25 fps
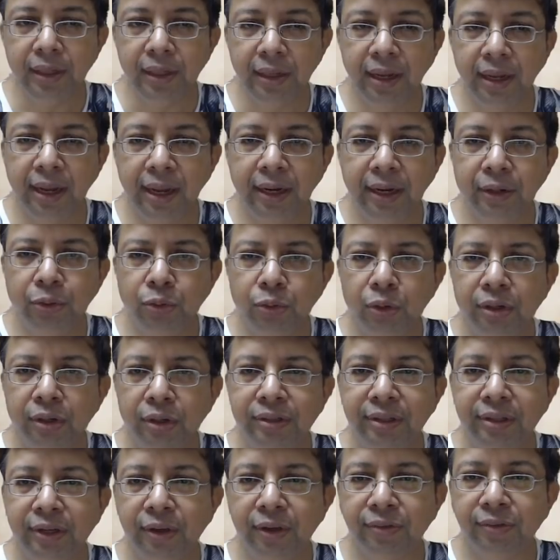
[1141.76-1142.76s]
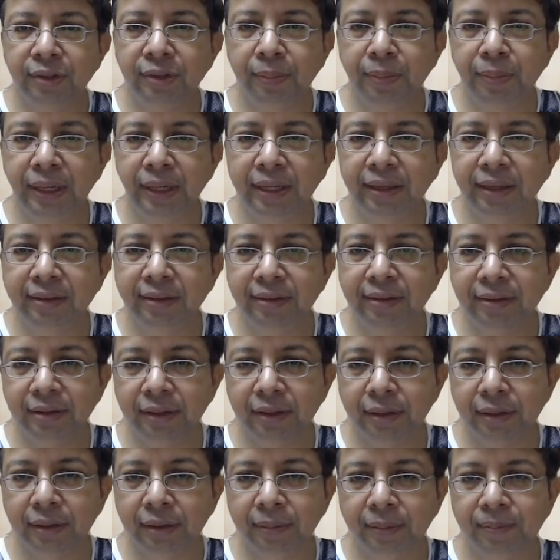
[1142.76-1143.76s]
And 2 or 3 of the
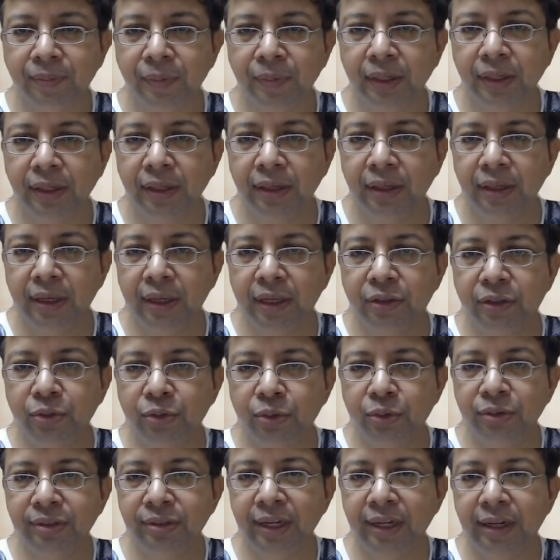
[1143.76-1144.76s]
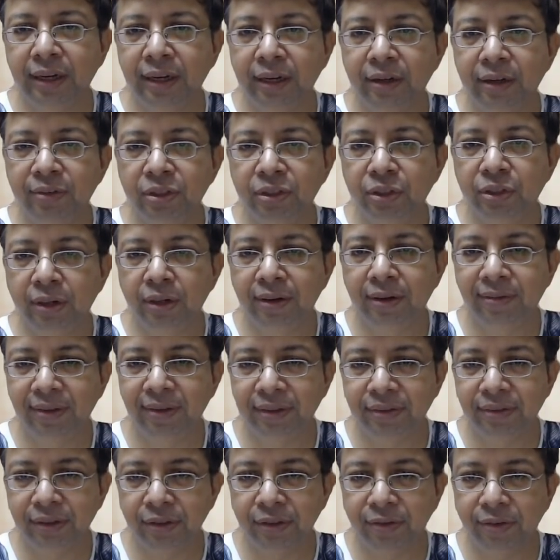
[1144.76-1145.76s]
biggest issues that individual
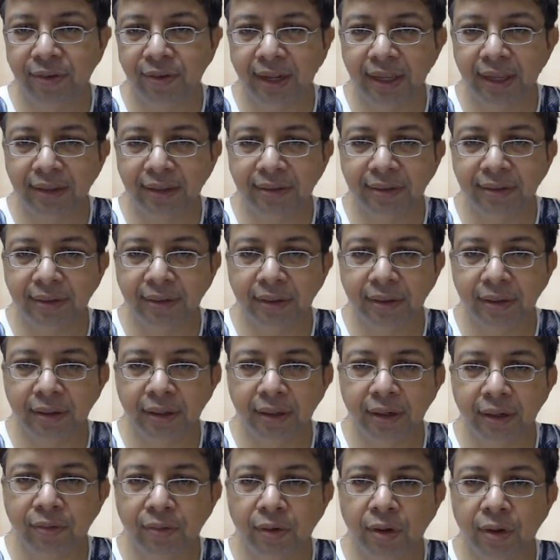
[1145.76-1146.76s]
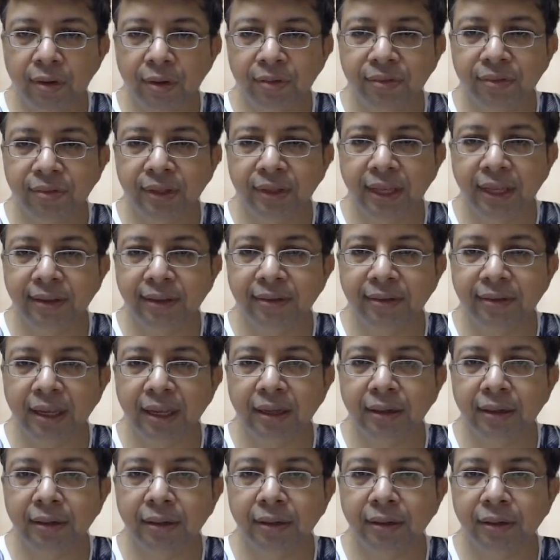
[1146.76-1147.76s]
investors face involves things
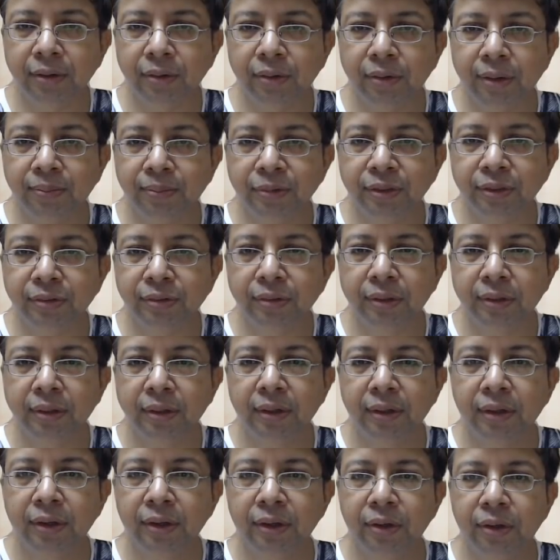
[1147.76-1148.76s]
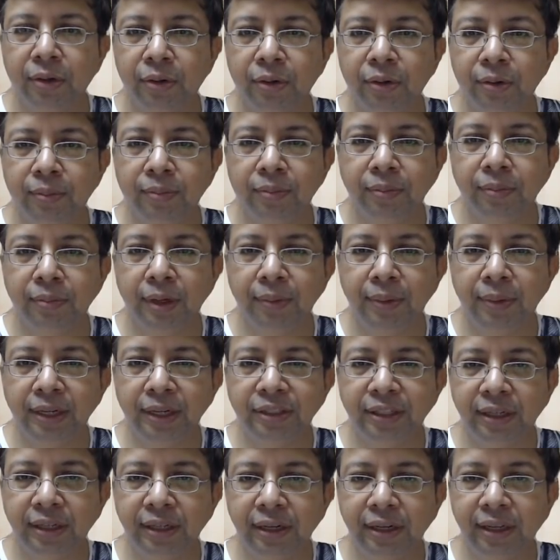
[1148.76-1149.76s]
like, I'm just
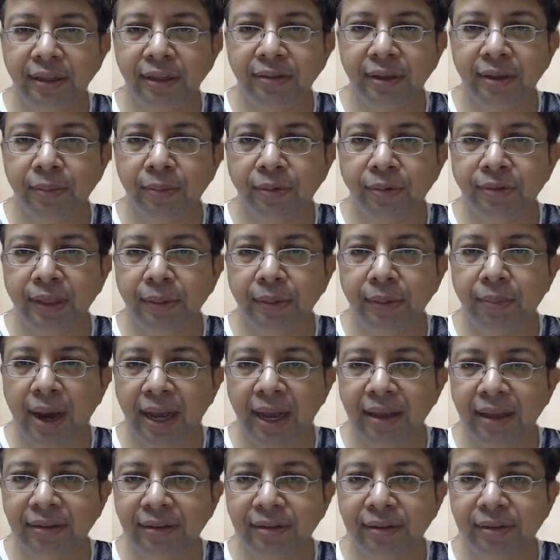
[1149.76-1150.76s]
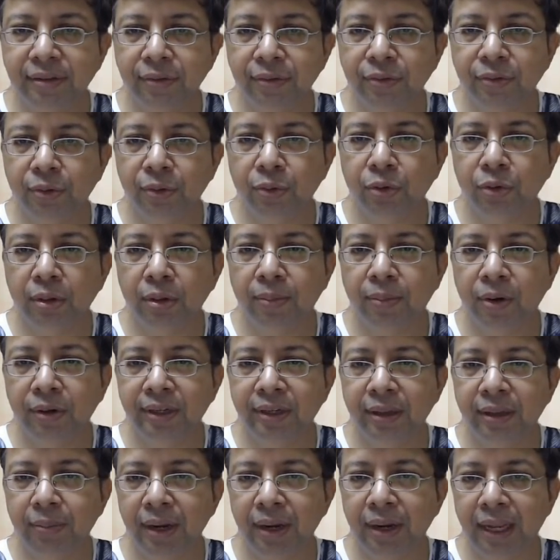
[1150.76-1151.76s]
mentioning some of the biases, if you know
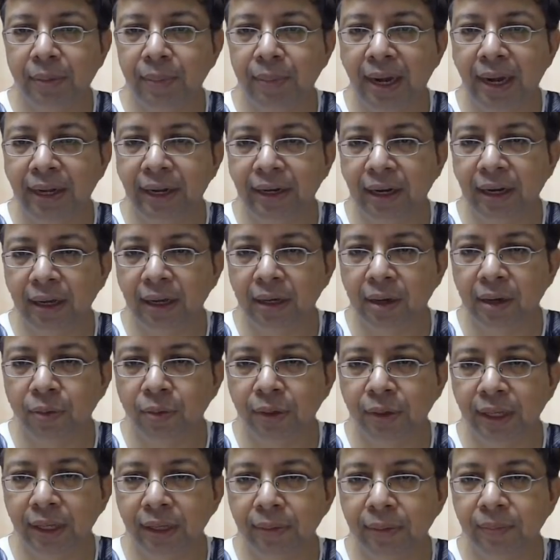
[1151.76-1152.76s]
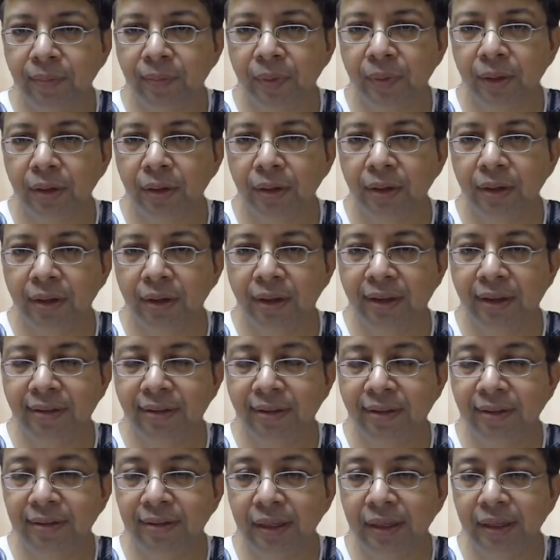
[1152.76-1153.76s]
about them, like mental accounting,
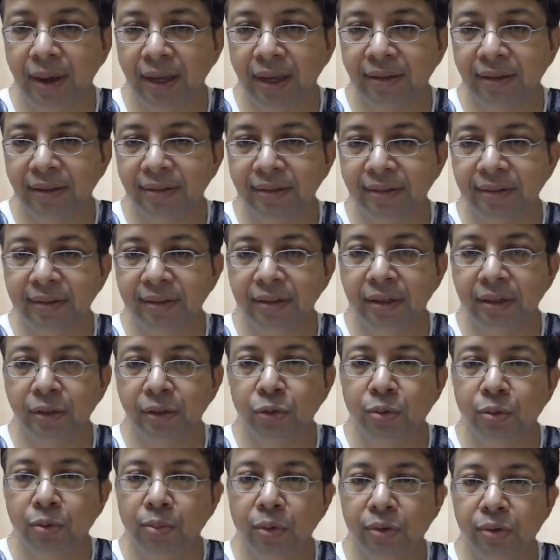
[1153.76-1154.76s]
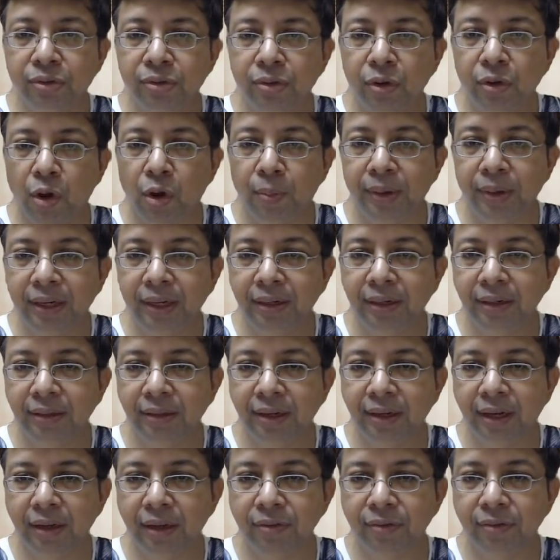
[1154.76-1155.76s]
recency bias. These are the 2 most common
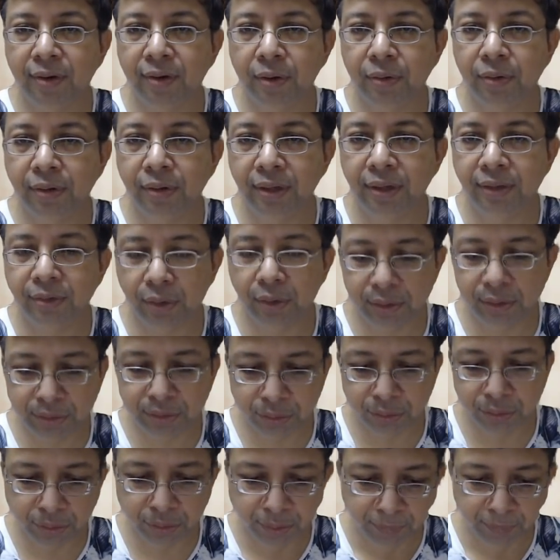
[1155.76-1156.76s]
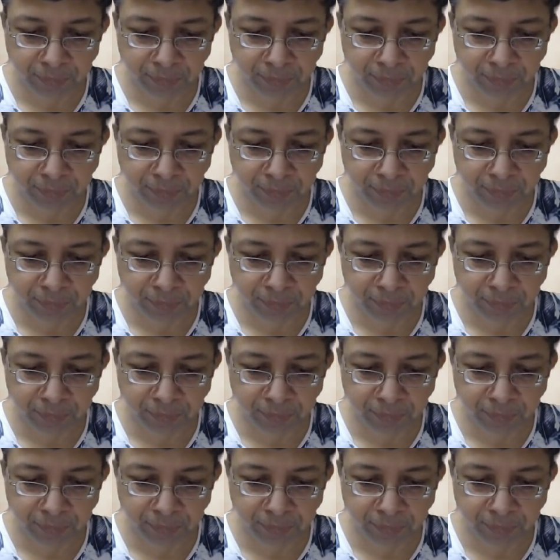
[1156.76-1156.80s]
that I've found. There's also,